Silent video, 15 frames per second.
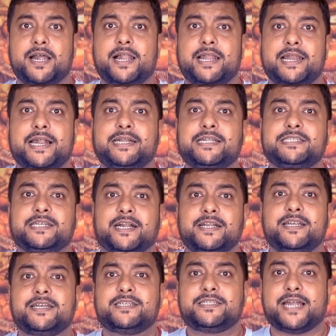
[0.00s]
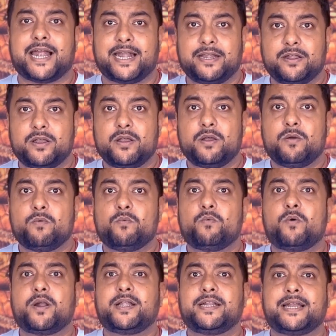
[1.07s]
let us understand
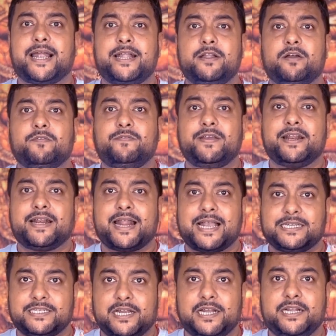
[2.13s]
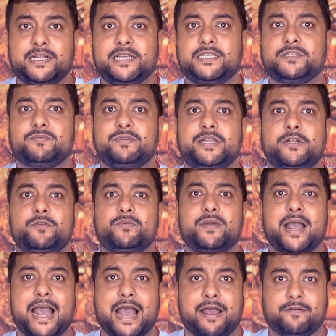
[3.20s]
what kind of irrationalities we do
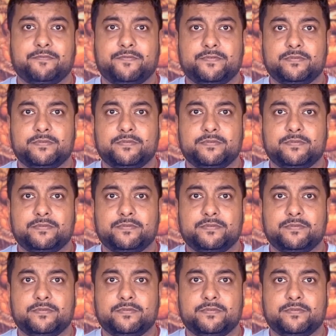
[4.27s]
have.